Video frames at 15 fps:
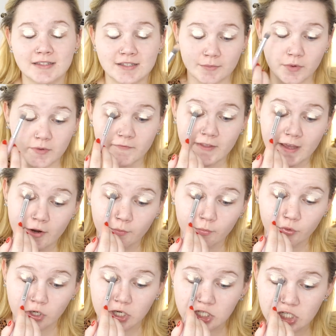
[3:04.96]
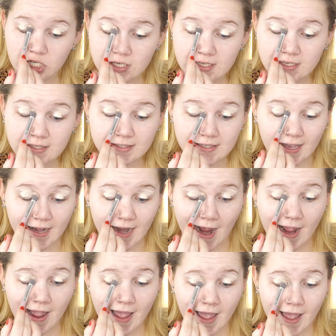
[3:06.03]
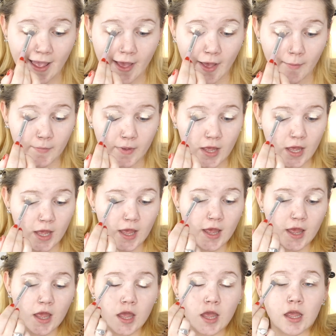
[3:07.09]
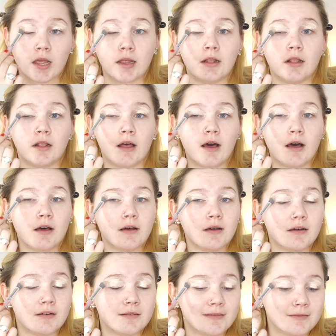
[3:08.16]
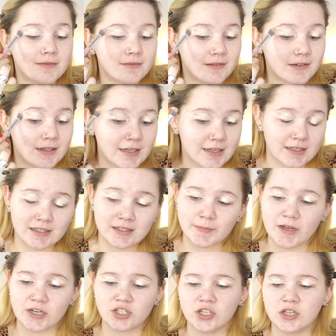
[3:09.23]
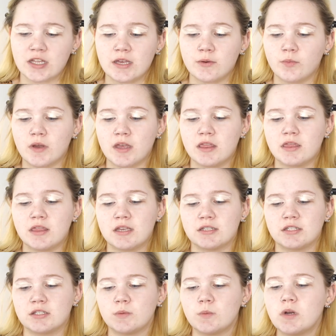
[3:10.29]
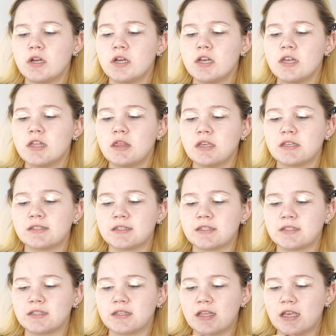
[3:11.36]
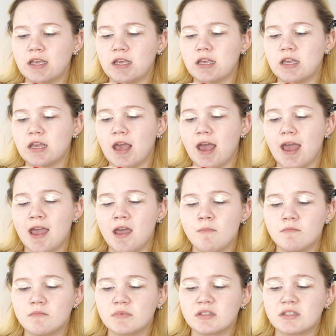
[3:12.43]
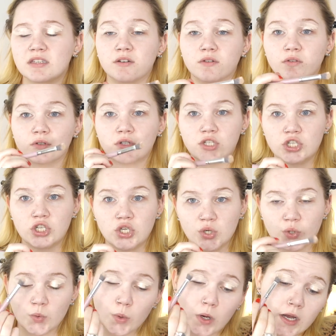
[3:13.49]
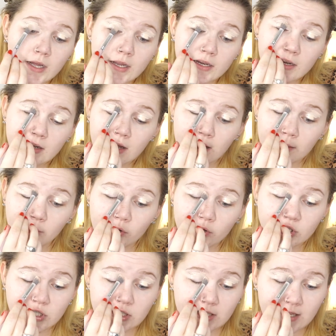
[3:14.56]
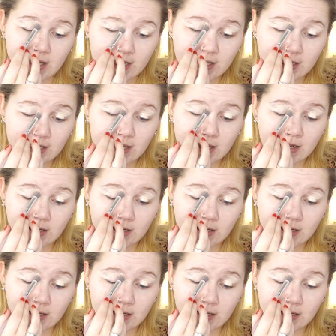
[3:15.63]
some of their brushes, and I am in love, especially with this one. This is the M021. I'm going to link it